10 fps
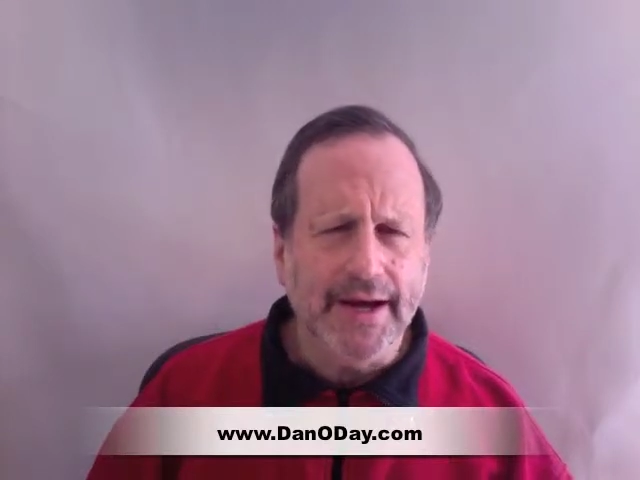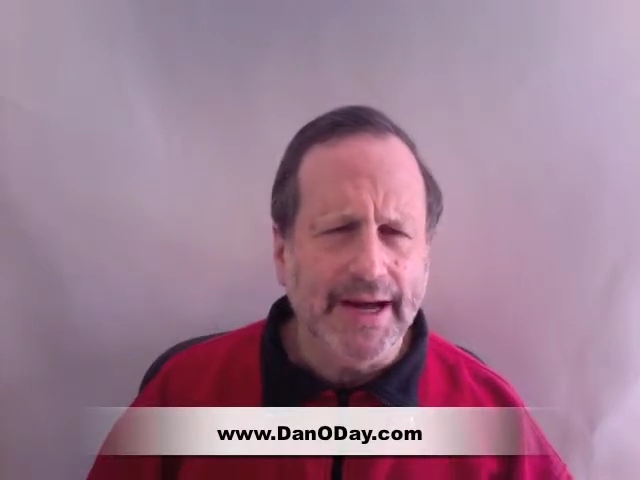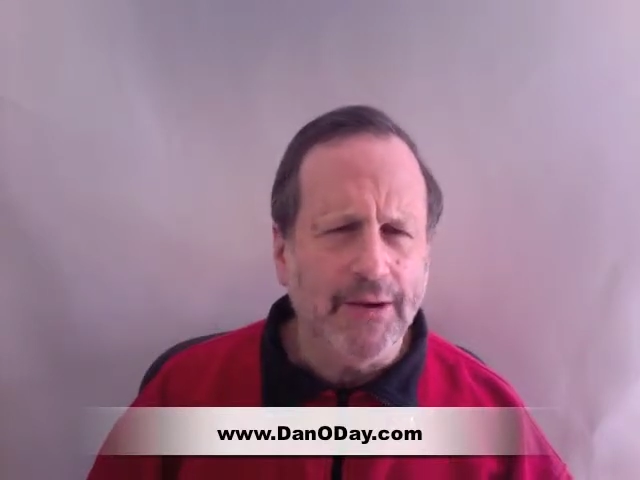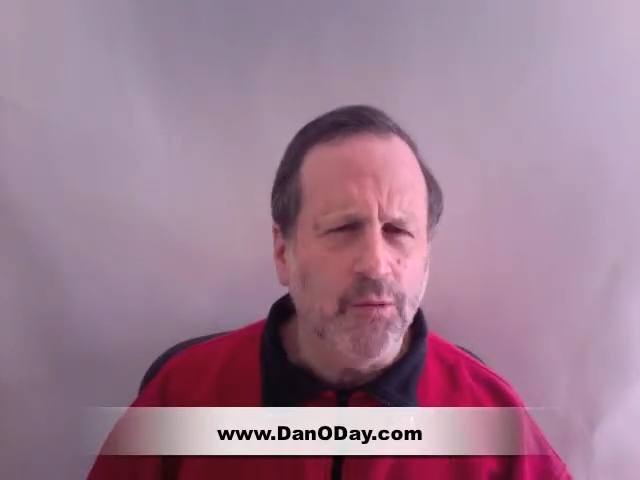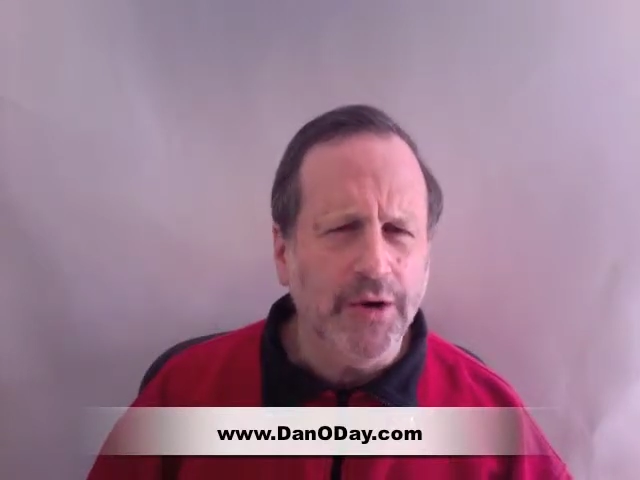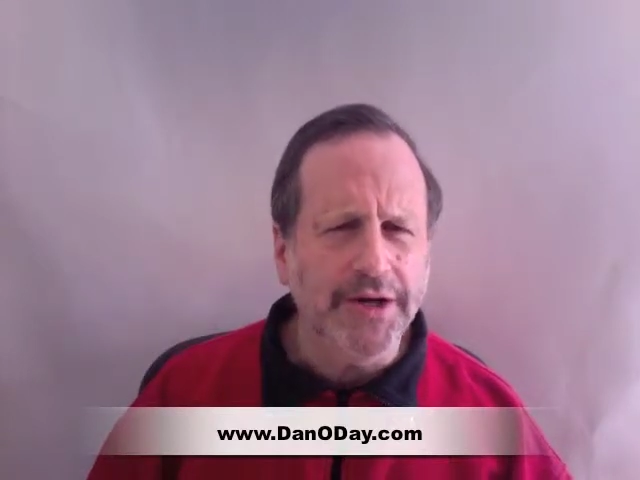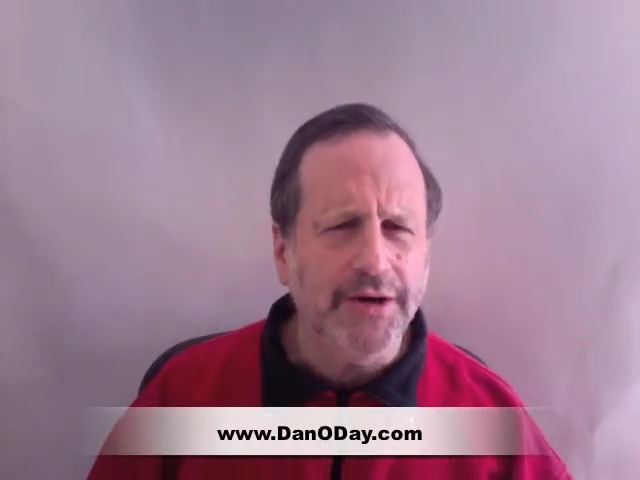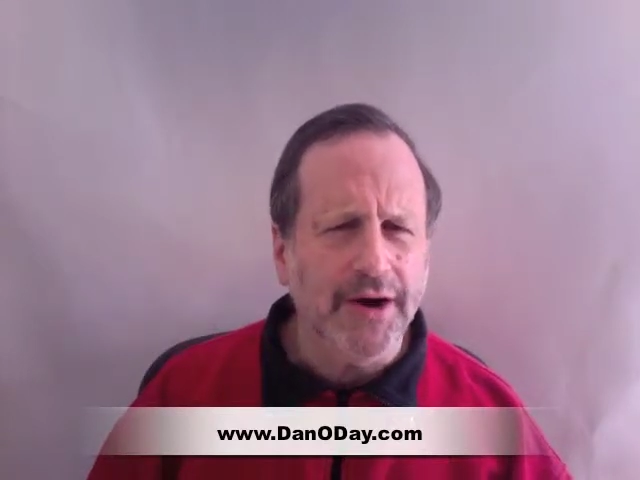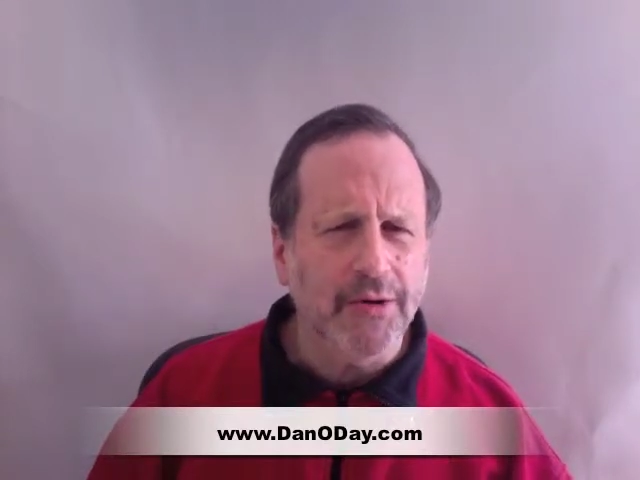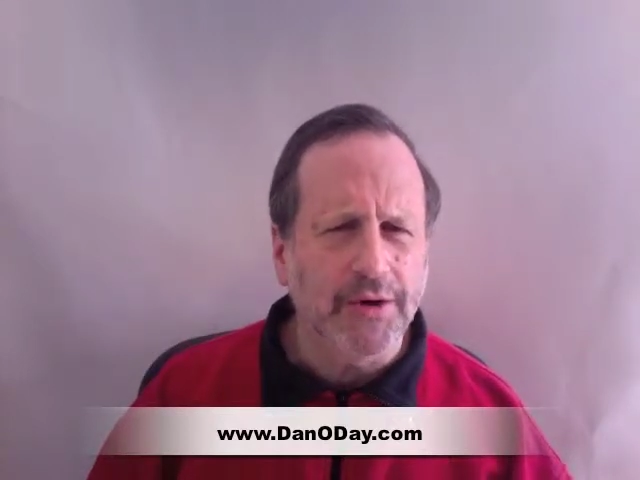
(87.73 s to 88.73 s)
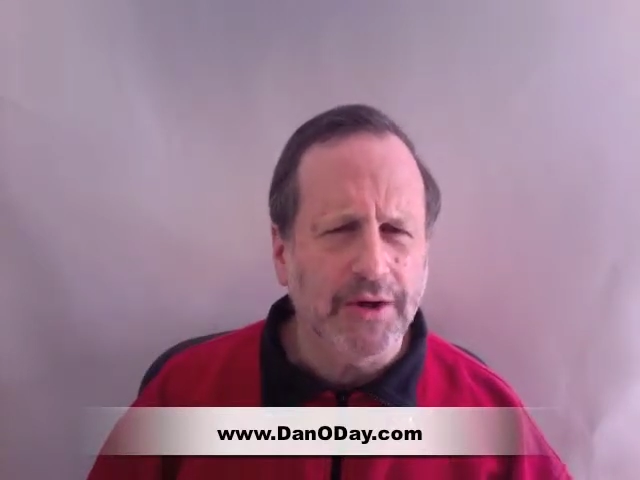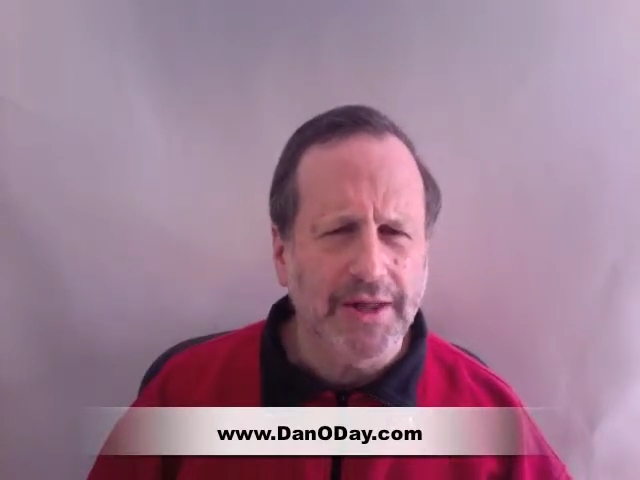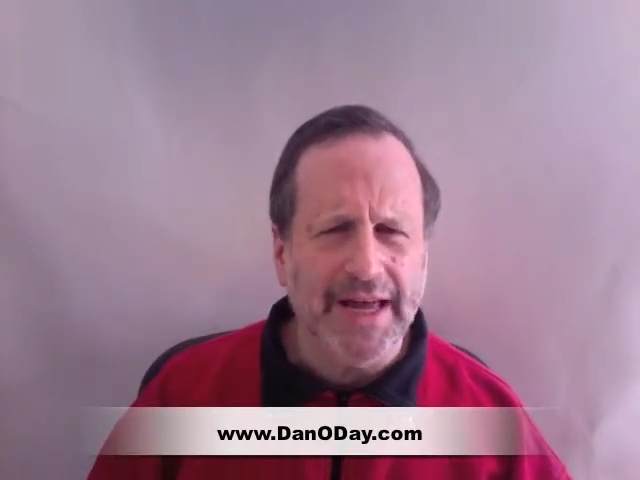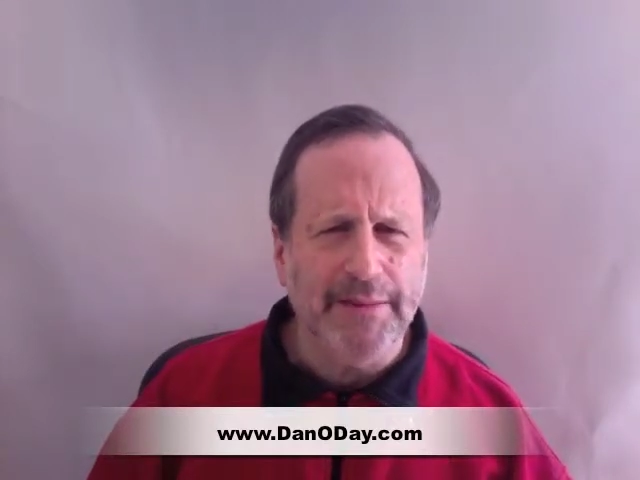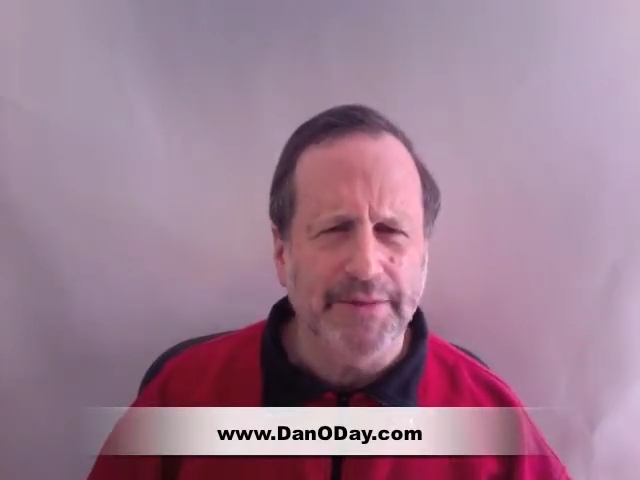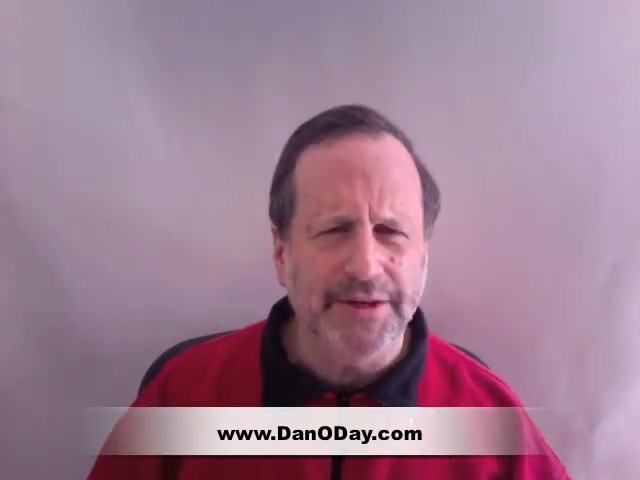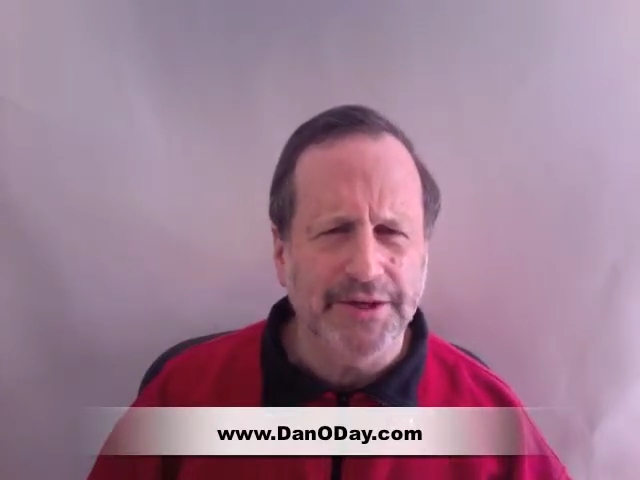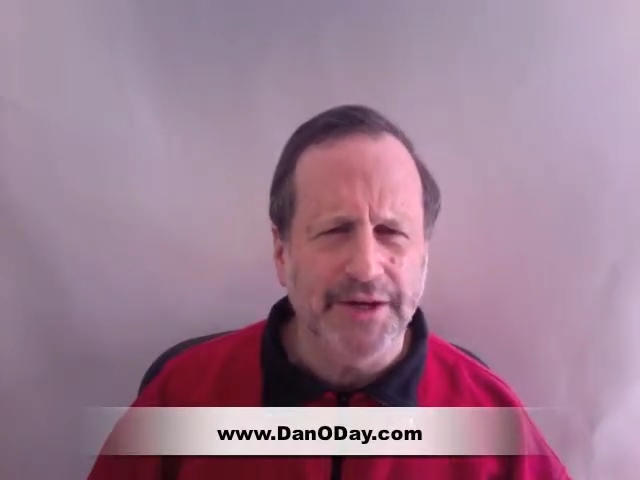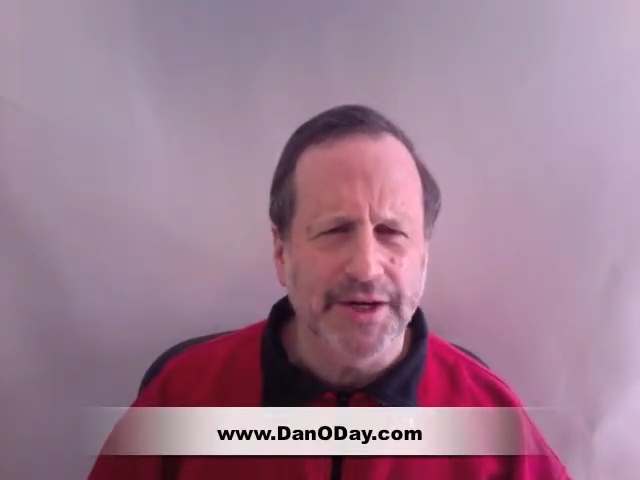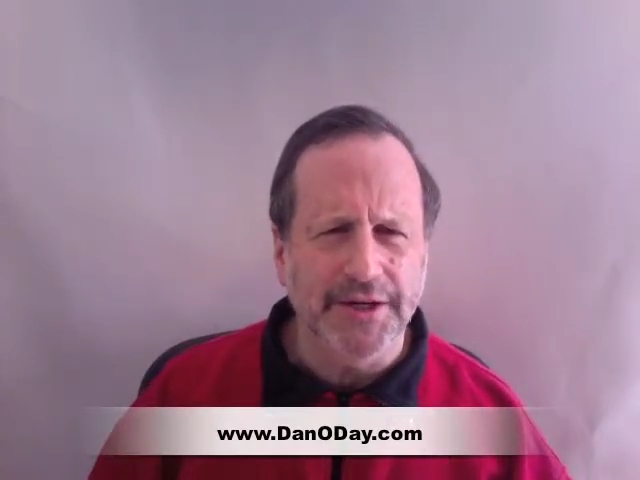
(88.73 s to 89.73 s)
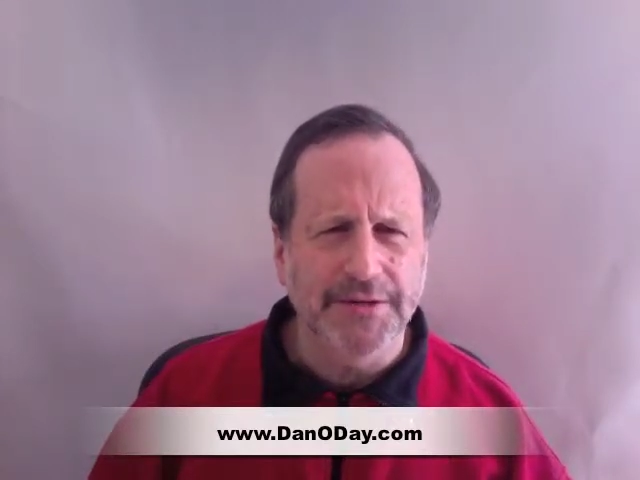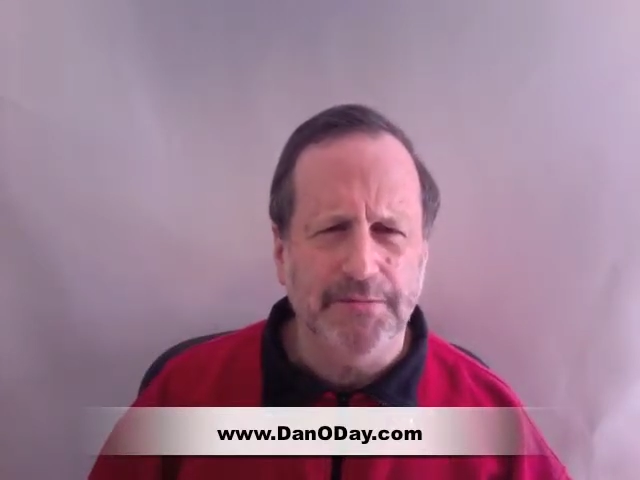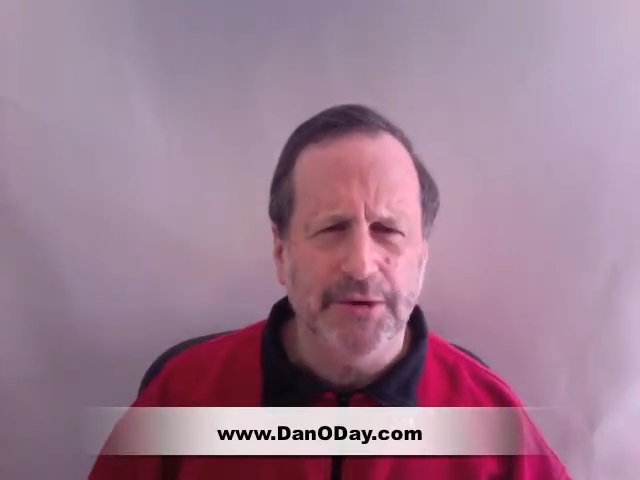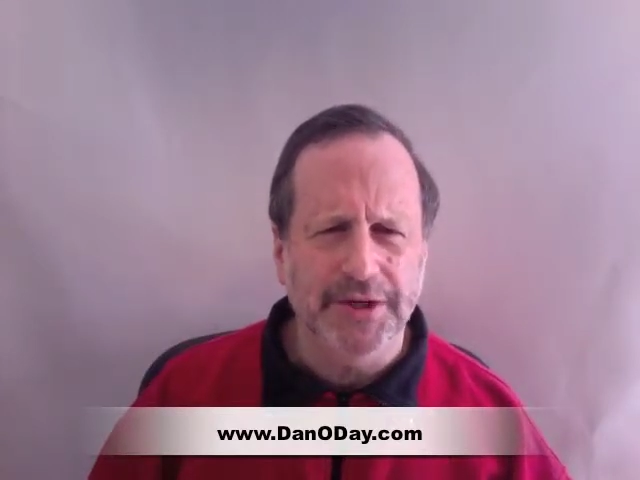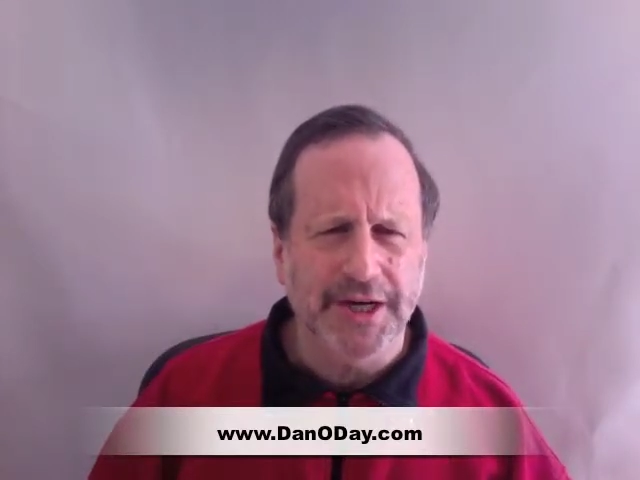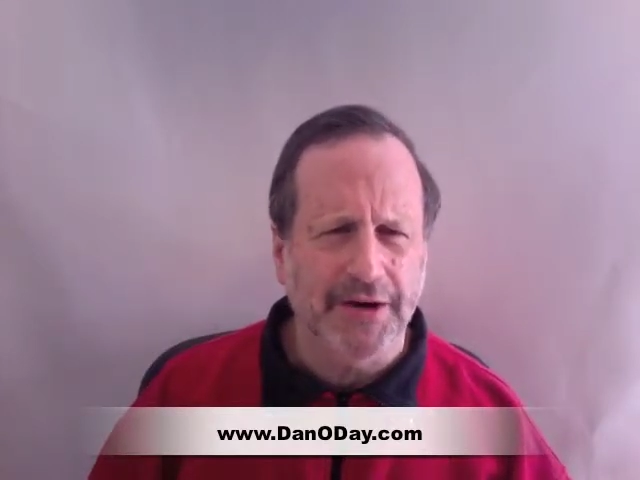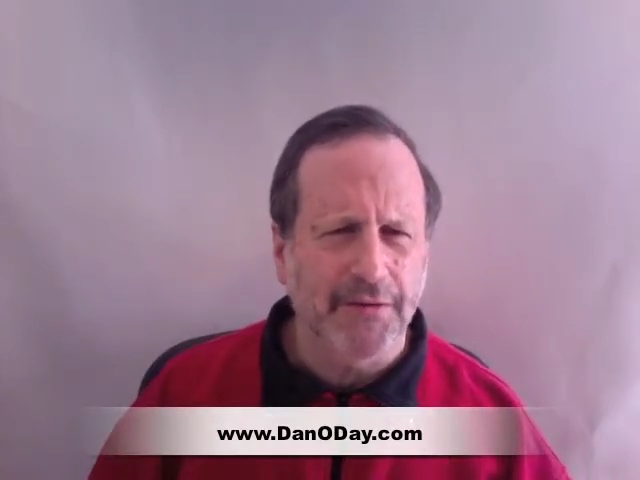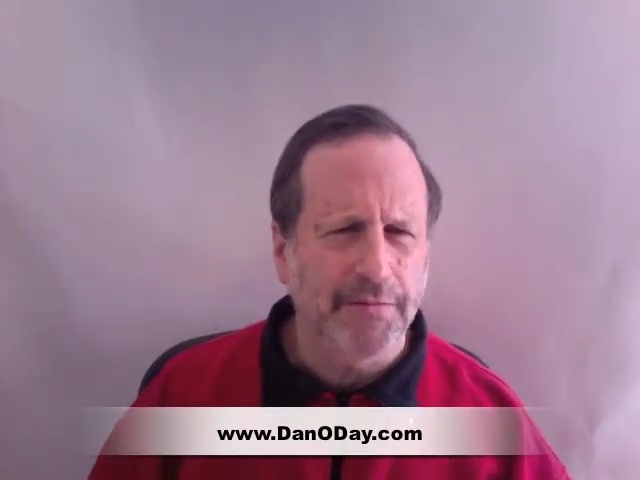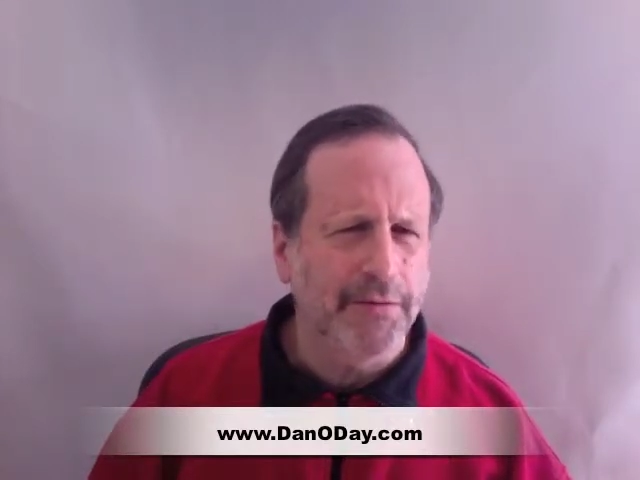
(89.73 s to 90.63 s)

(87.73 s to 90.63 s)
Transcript: I wonder how climate change puts our